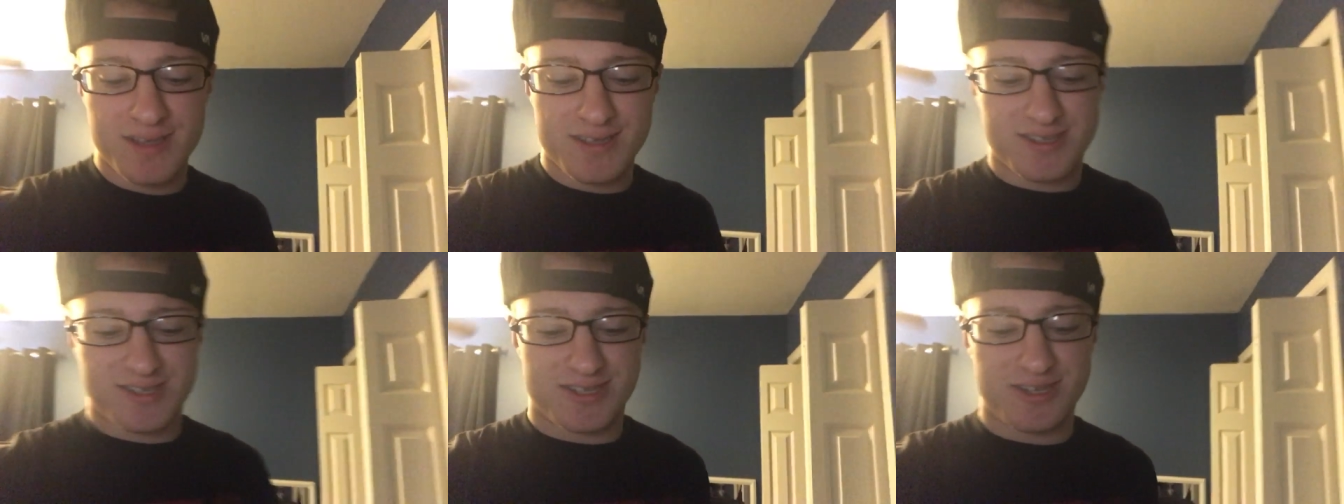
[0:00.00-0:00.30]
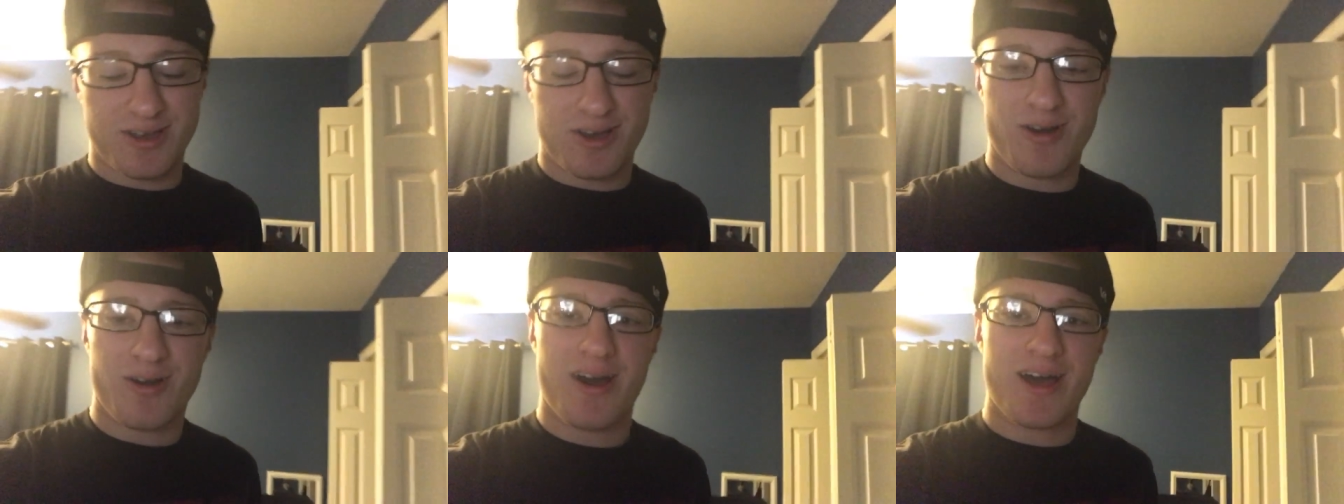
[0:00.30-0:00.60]

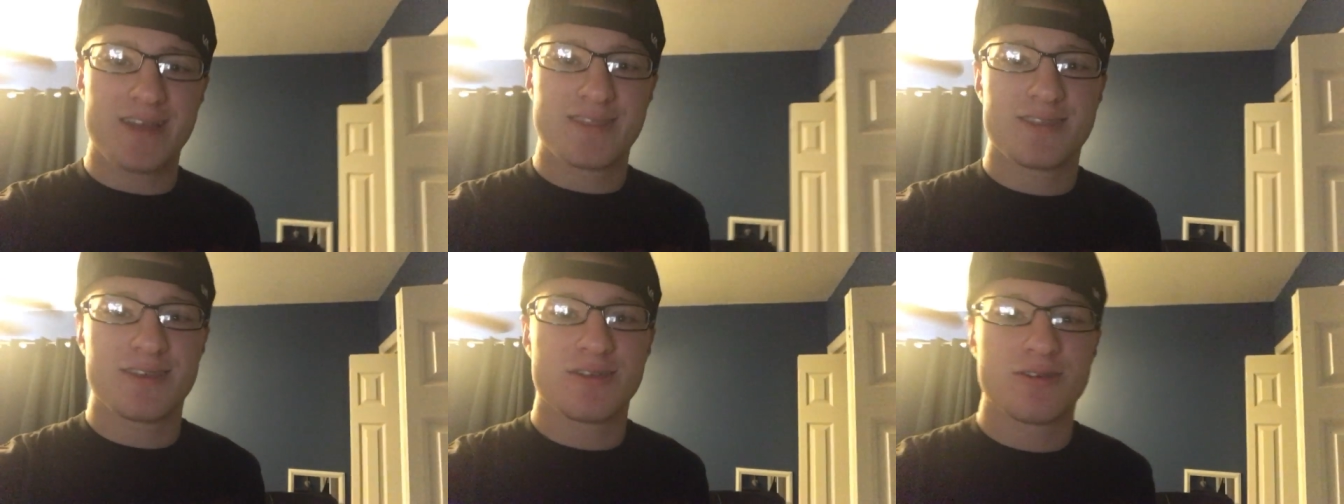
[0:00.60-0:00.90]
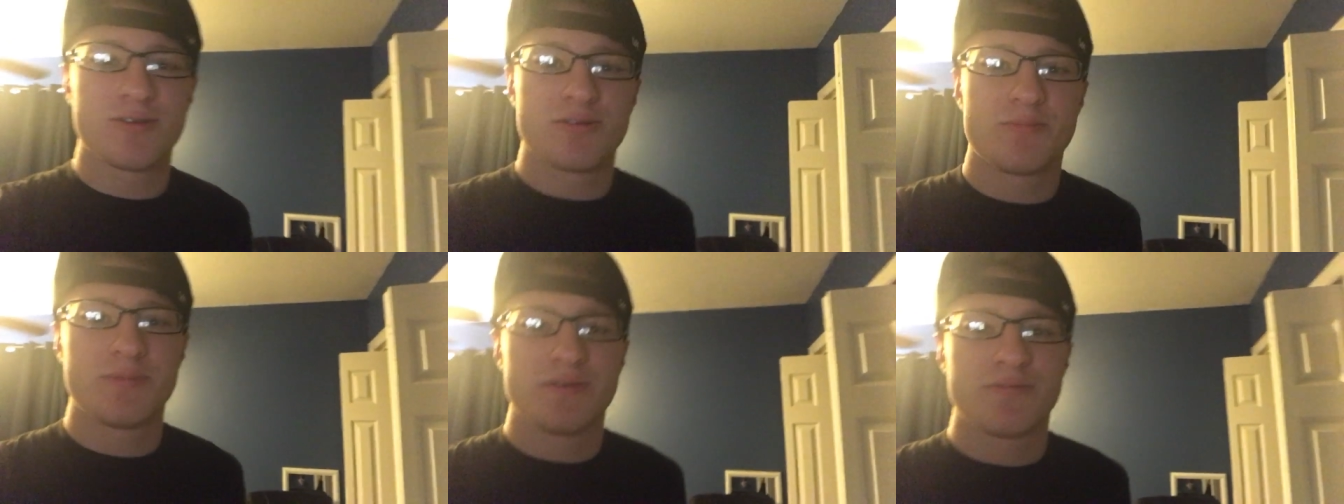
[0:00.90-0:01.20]
So I
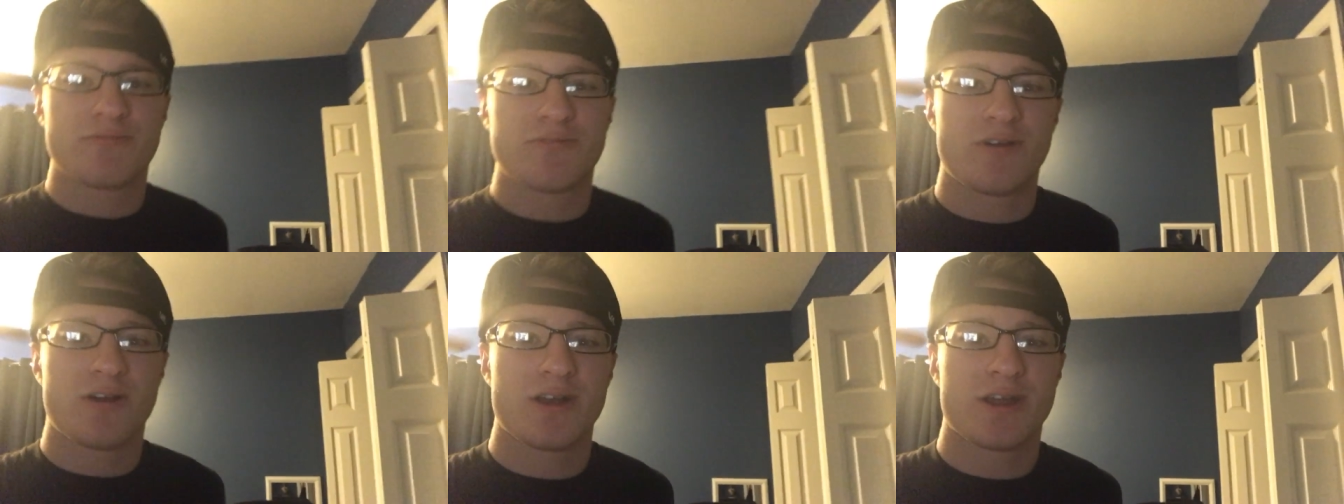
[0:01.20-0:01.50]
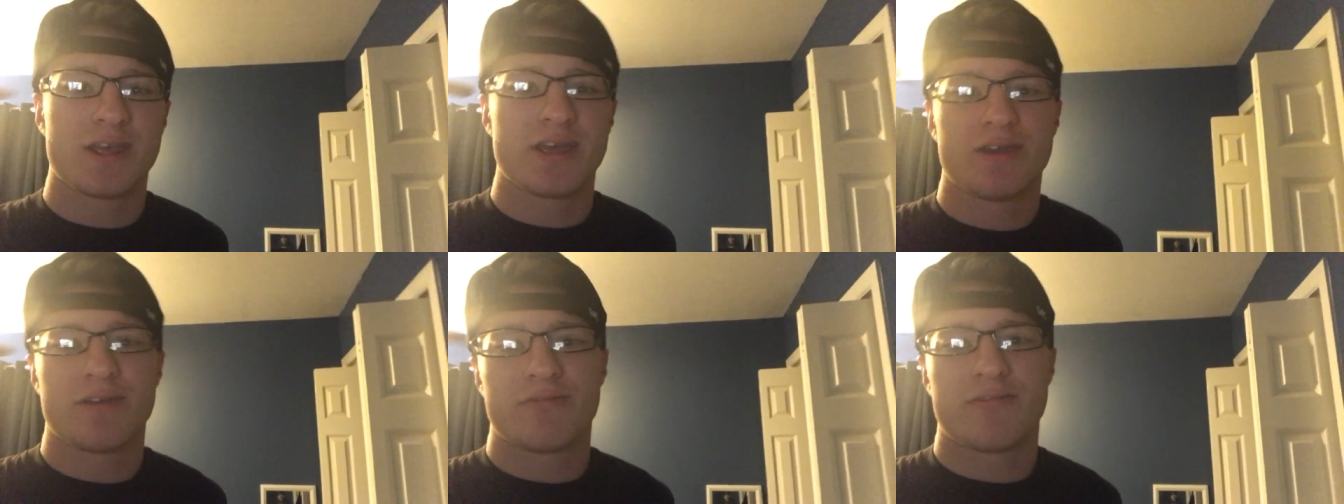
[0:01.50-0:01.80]
think it would be
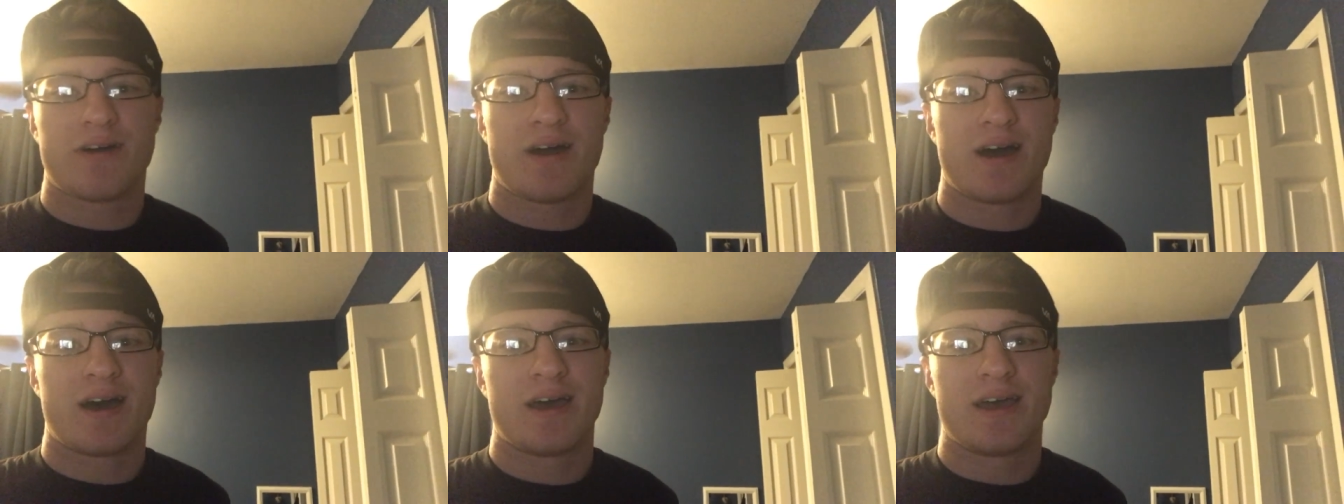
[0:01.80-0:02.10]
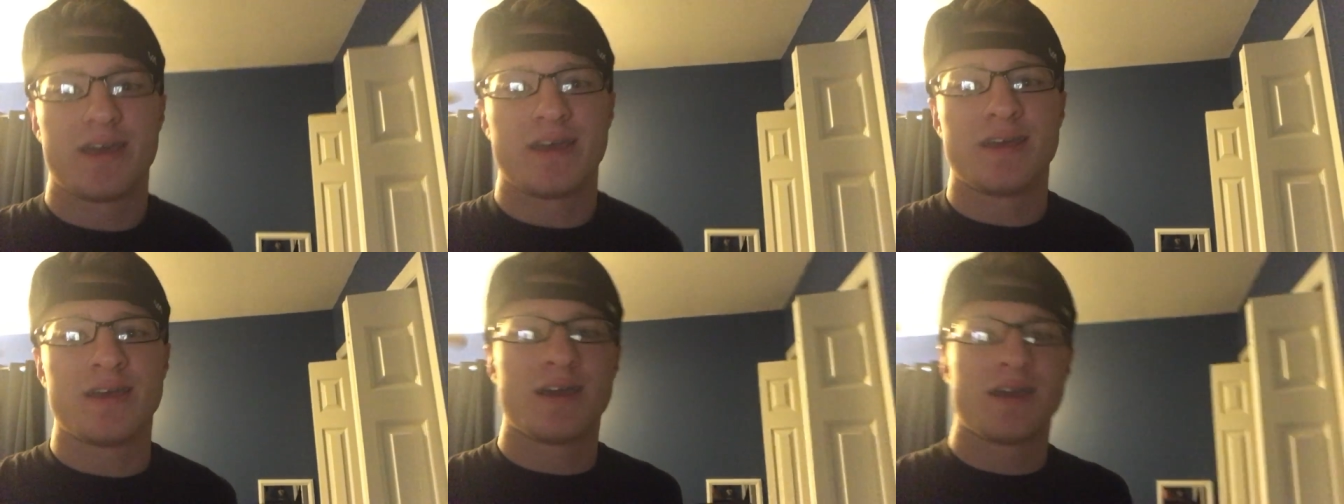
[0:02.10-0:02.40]
funny if
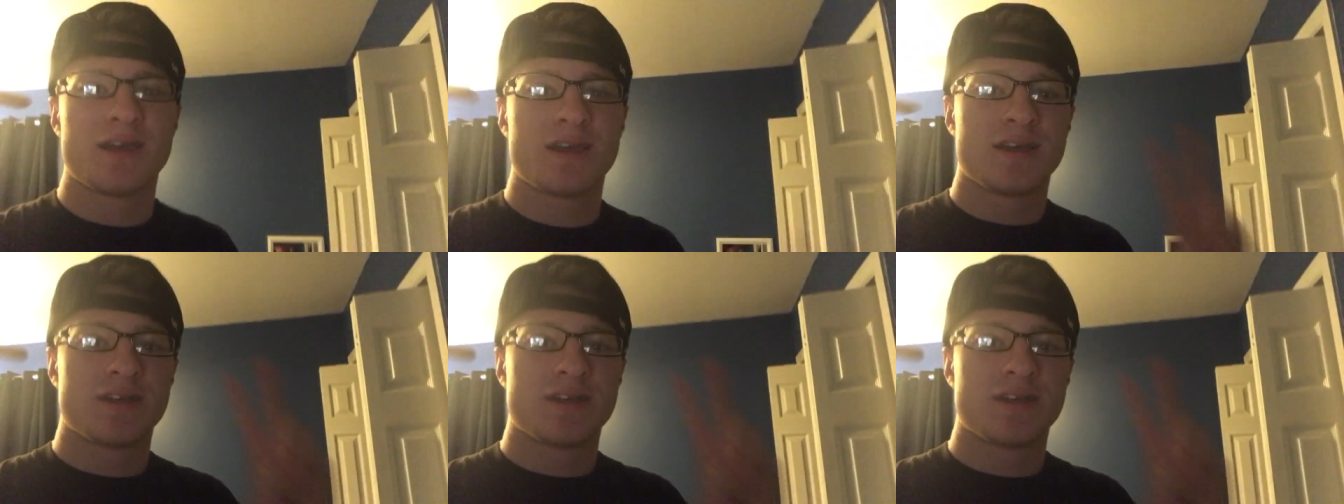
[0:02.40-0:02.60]
I